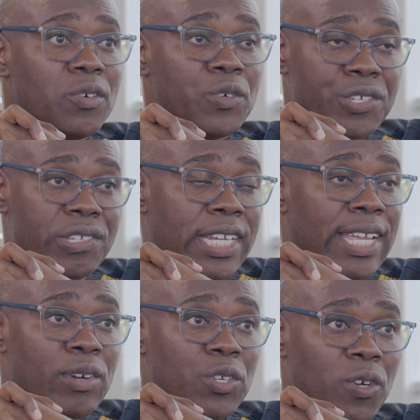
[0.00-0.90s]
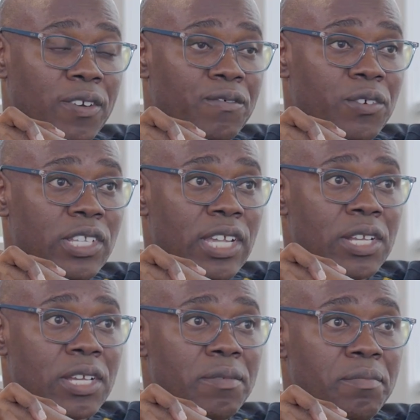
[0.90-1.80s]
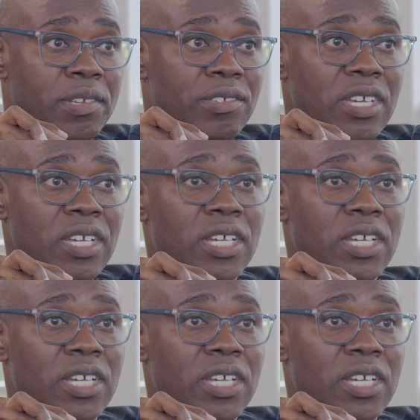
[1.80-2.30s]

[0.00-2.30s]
which is at our Doornfontein campus.